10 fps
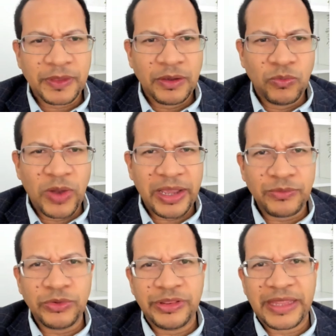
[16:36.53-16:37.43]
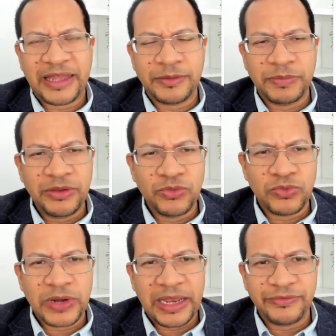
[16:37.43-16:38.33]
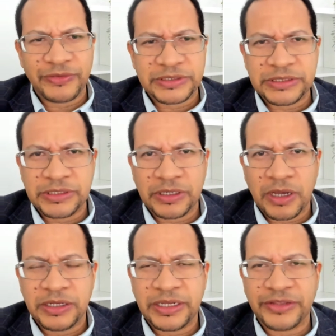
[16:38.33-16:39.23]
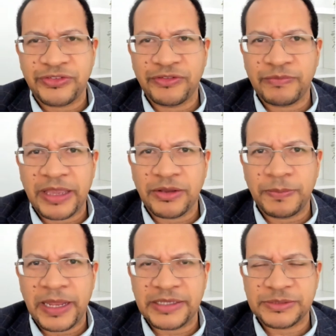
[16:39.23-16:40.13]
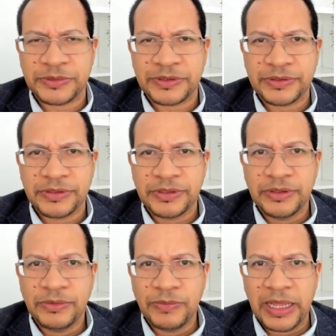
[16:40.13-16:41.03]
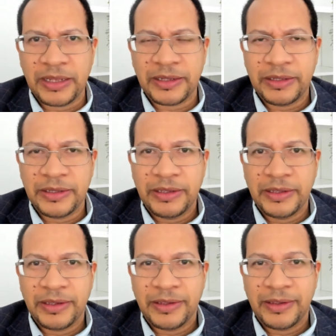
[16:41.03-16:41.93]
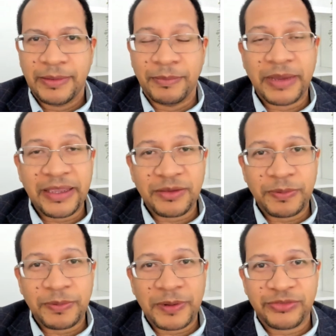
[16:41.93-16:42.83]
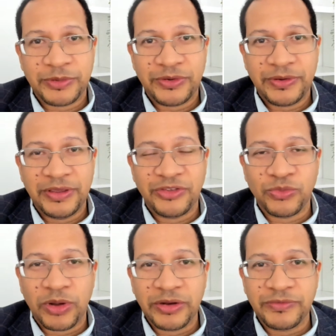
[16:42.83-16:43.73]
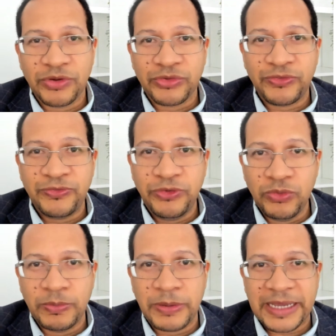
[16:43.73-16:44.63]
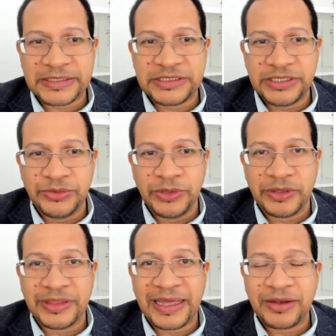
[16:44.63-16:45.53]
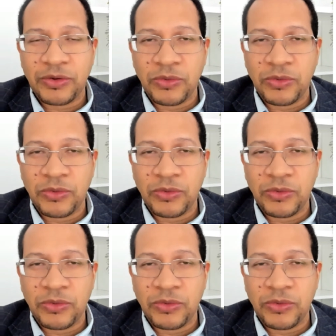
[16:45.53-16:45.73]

Why would that be relevant in the context of Mycoplasma? Well, Mycoplasma is one of those few bacteria that